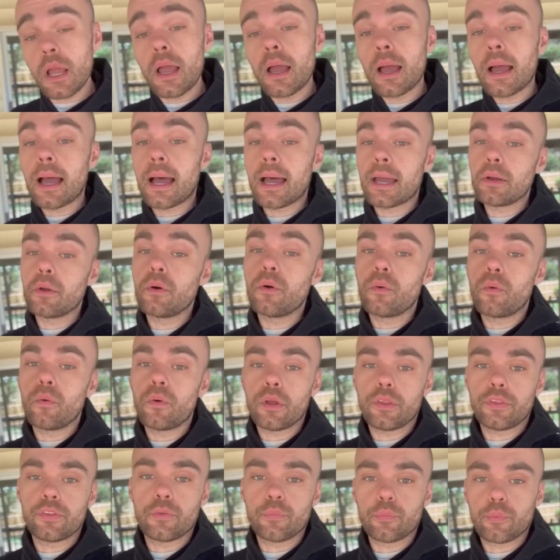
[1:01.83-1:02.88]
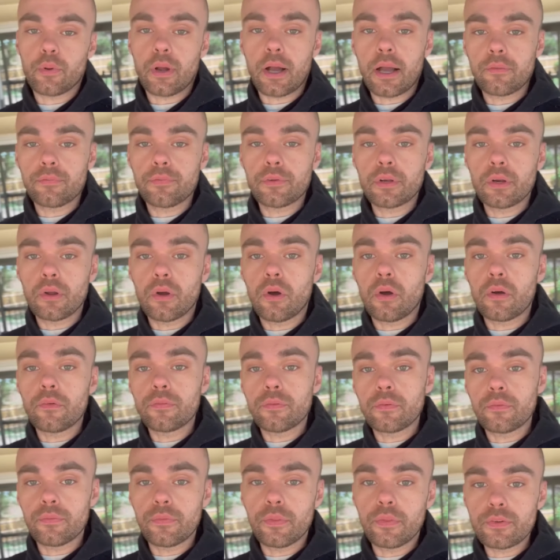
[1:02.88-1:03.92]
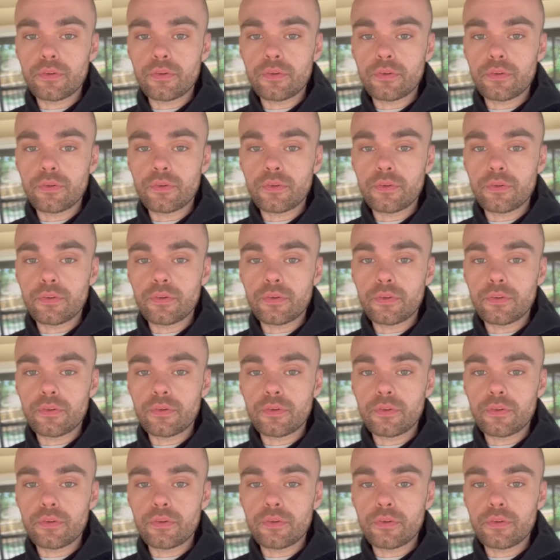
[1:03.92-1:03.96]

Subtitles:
I don't want to profit off of the